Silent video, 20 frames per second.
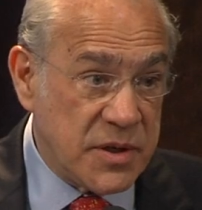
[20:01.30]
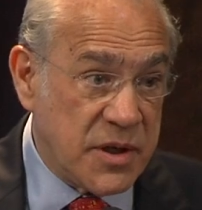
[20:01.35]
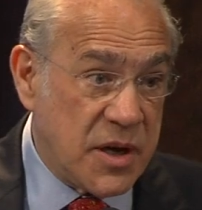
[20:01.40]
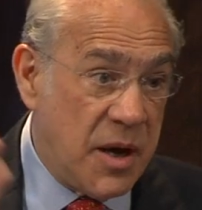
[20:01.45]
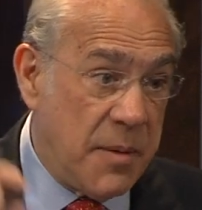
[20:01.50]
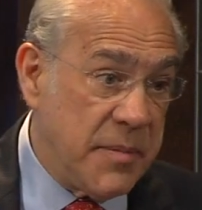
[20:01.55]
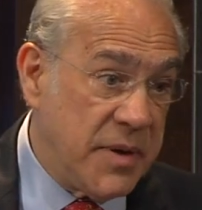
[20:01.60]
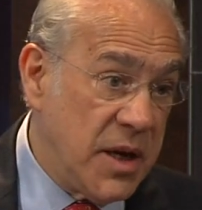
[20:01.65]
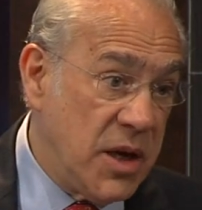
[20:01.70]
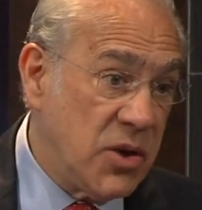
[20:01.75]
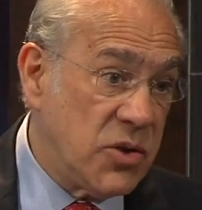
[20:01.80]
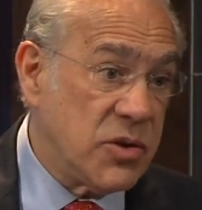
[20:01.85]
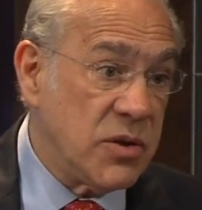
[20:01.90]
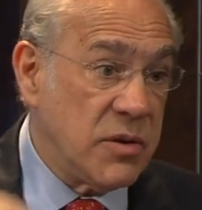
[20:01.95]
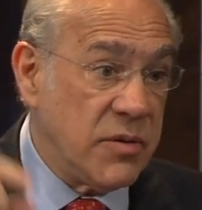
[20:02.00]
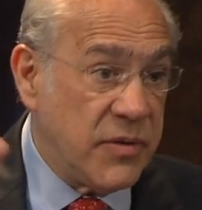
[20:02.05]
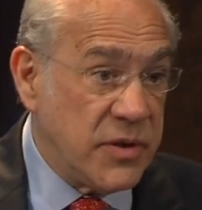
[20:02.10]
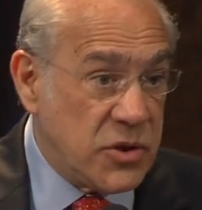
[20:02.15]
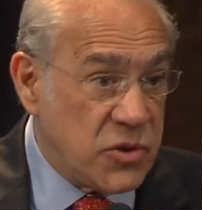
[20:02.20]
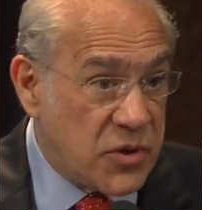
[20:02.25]
is a
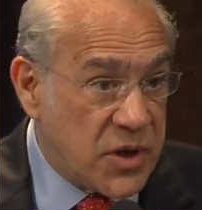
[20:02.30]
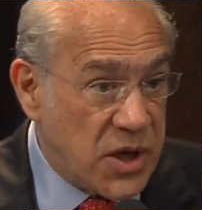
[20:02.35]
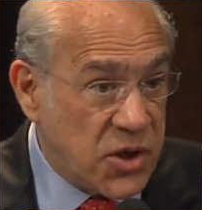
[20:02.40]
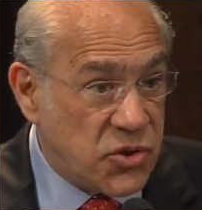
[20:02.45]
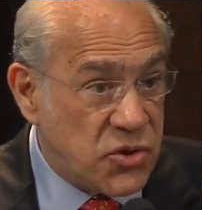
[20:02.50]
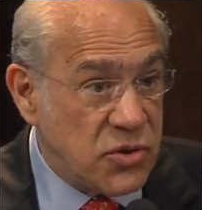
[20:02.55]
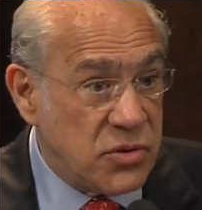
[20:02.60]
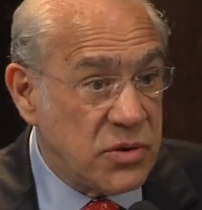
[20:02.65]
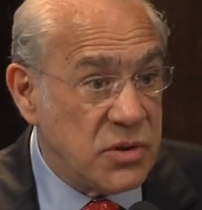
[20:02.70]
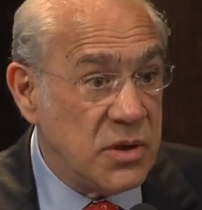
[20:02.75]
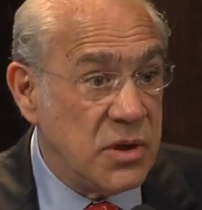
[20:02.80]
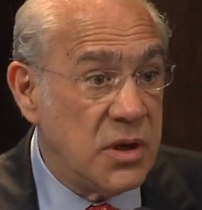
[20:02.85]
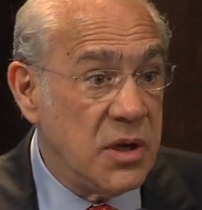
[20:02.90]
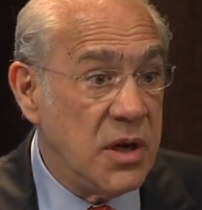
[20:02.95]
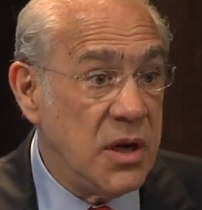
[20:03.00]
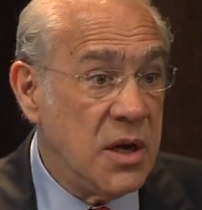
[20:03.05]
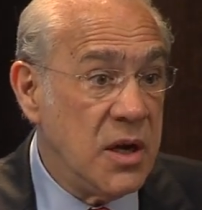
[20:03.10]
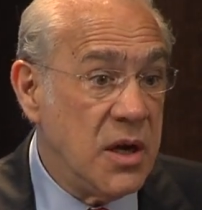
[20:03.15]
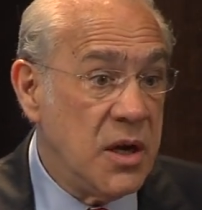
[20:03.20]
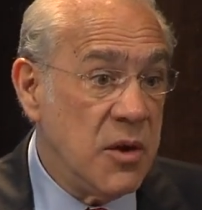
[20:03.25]
combination of education
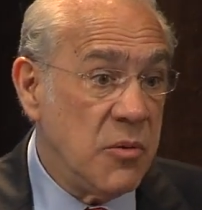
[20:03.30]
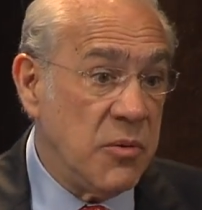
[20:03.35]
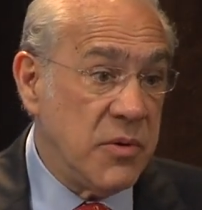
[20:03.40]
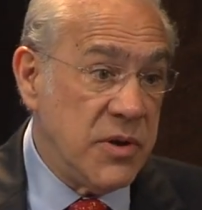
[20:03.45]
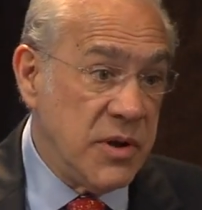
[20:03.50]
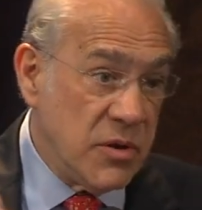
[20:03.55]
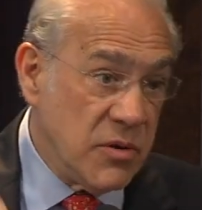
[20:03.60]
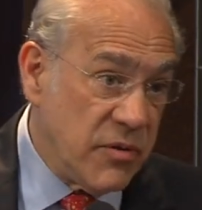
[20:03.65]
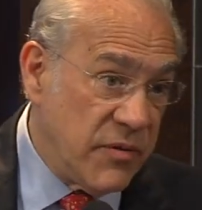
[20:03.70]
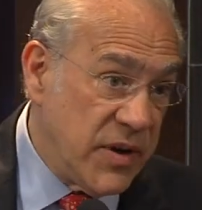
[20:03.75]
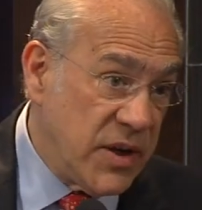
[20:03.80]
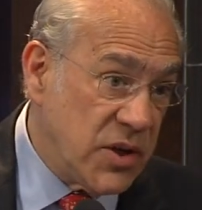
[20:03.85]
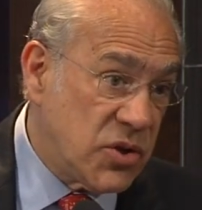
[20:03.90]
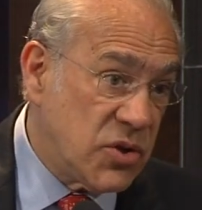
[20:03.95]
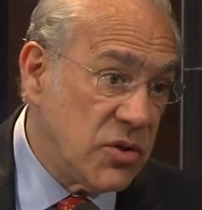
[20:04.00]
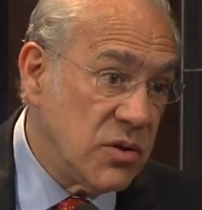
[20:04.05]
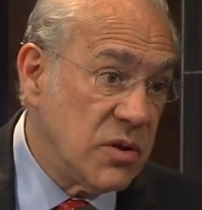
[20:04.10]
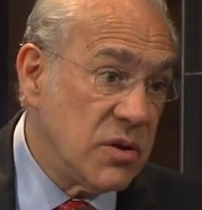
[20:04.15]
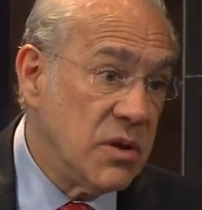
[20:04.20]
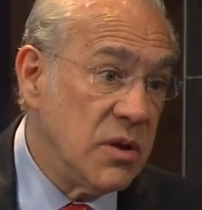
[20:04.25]
with
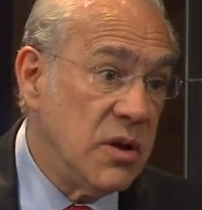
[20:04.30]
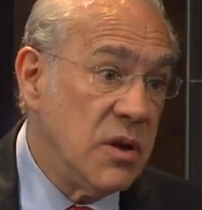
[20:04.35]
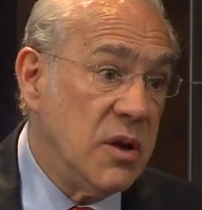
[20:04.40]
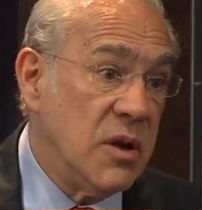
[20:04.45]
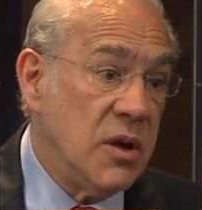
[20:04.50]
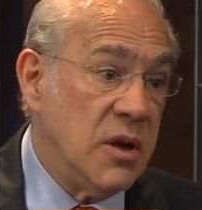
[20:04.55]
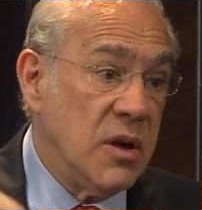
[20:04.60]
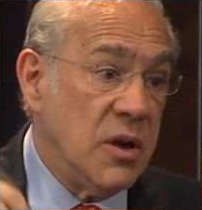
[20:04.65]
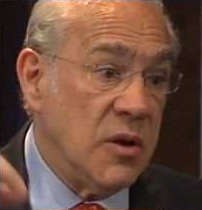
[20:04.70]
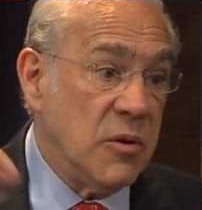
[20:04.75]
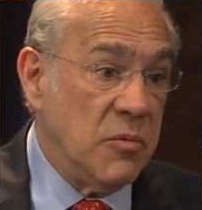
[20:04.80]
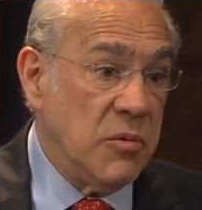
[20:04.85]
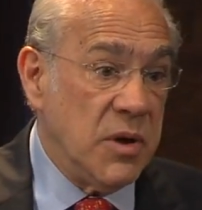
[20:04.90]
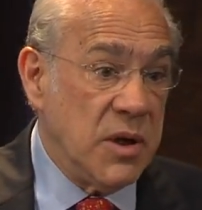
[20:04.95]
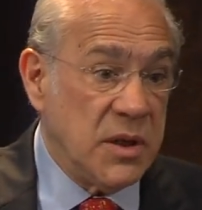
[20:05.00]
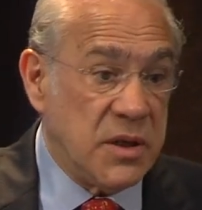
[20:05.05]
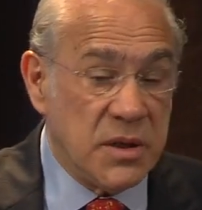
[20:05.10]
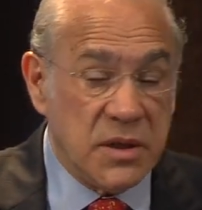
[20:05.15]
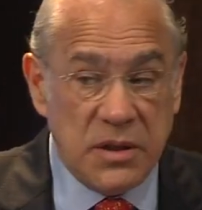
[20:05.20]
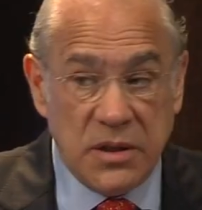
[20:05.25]
innovation,
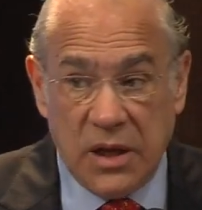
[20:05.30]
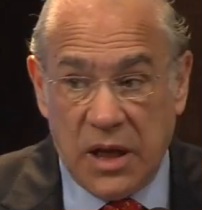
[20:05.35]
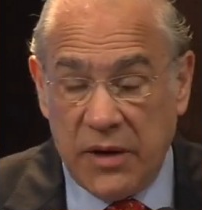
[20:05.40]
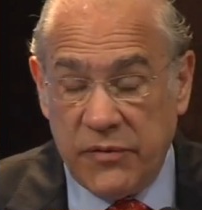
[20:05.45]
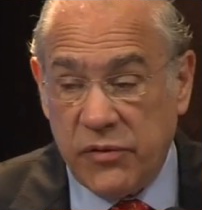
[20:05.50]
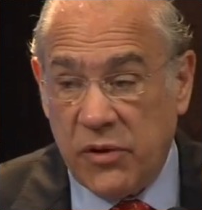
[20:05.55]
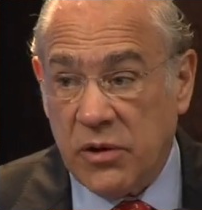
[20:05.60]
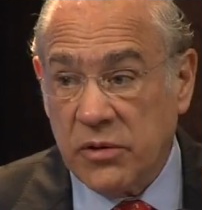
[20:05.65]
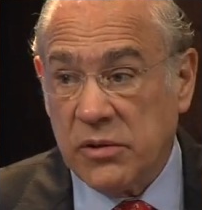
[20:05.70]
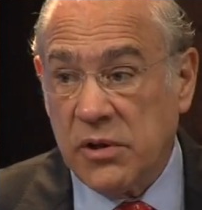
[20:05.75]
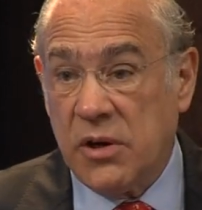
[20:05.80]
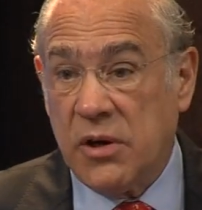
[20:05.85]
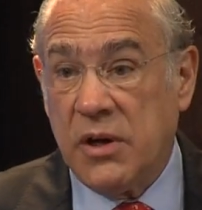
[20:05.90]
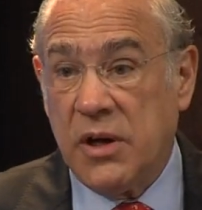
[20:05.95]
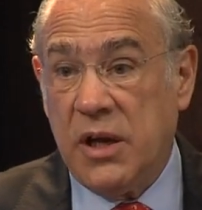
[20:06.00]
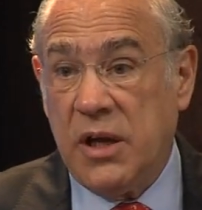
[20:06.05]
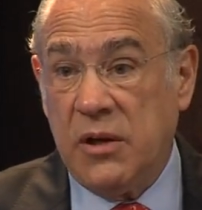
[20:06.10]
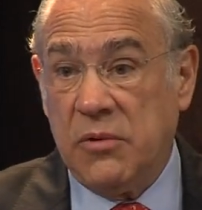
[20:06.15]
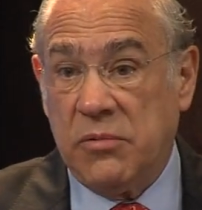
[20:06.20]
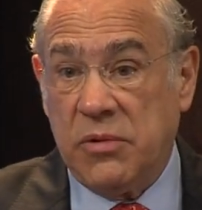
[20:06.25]
with lifelong
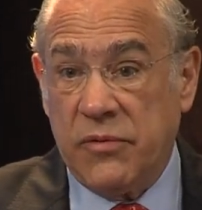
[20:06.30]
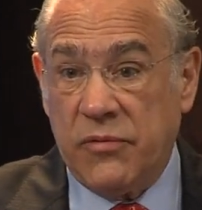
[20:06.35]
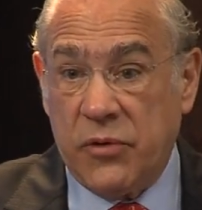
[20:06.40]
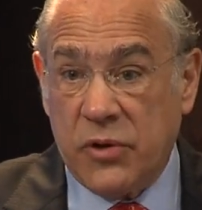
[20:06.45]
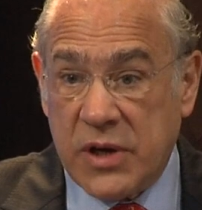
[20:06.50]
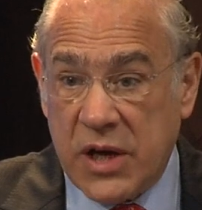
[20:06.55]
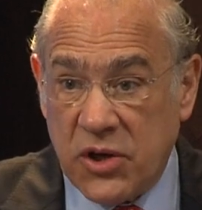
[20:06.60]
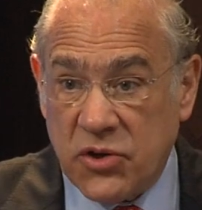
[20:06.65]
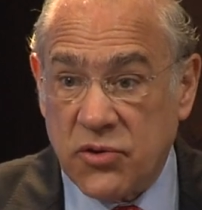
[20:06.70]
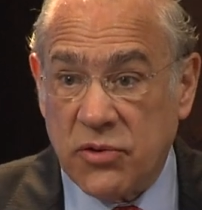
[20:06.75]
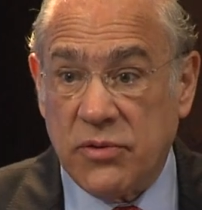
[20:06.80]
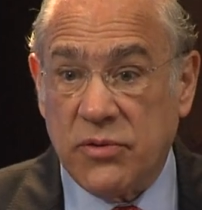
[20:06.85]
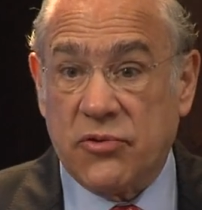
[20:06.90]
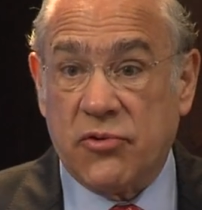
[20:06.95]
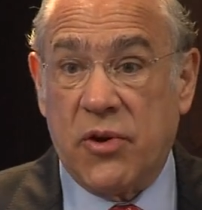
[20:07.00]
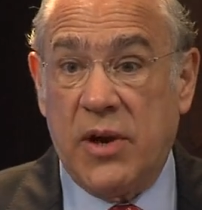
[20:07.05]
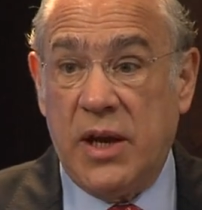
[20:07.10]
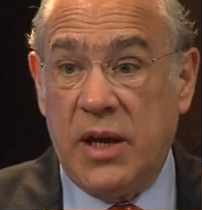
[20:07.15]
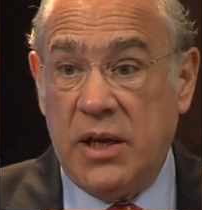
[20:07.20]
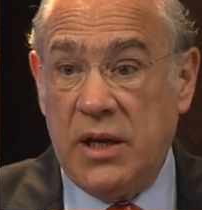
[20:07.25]
learning, with vocational
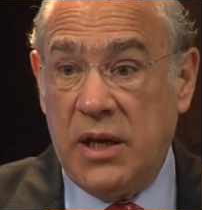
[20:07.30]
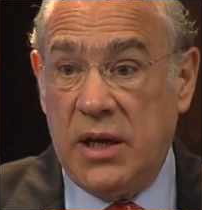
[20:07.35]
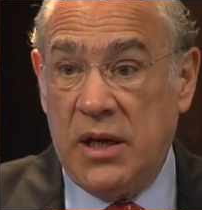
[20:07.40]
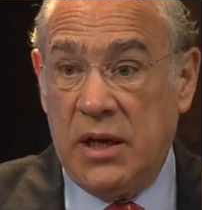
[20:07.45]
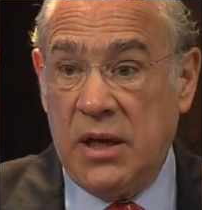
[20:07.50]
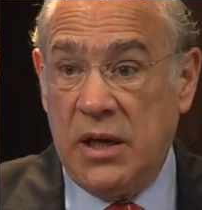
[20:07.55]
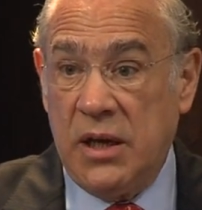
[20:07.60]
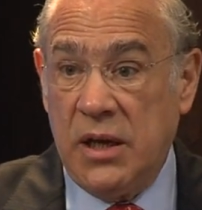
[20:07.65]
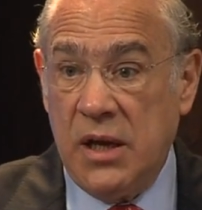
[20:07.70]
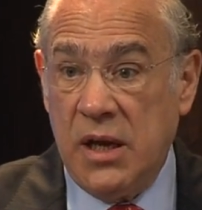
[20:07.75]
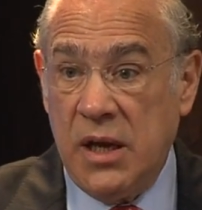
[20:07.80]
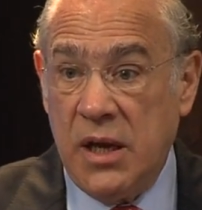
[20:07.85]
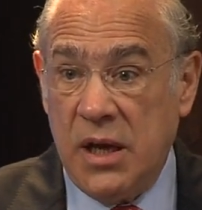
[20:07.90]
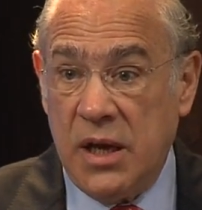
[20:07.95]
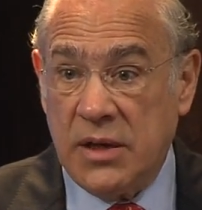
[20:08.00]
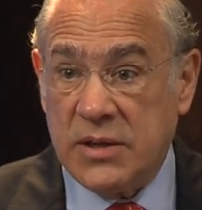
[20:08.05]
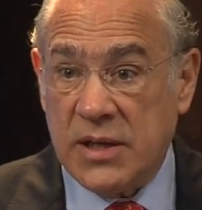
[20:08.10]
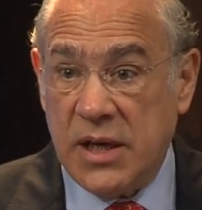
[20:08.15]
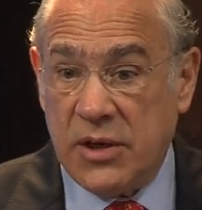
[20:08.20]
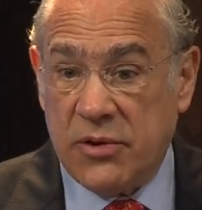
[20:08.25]
training,
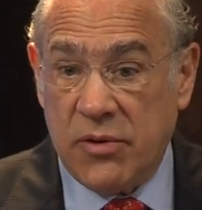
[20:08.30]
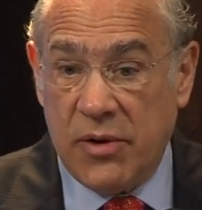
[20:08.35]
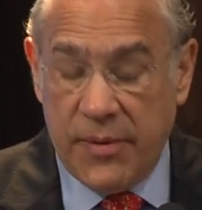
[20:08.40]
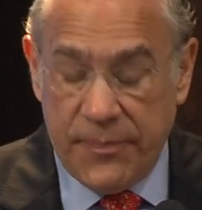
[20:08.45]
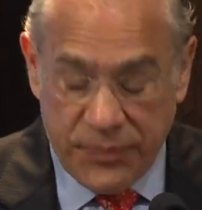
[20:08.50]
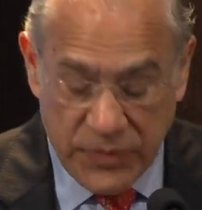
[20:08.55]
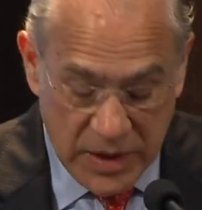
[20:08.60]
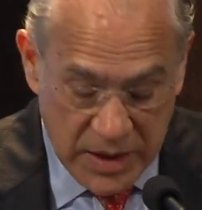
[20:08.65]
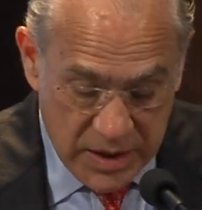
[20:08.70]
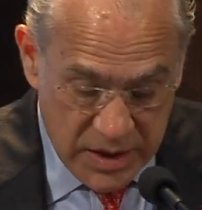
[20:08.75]
etc.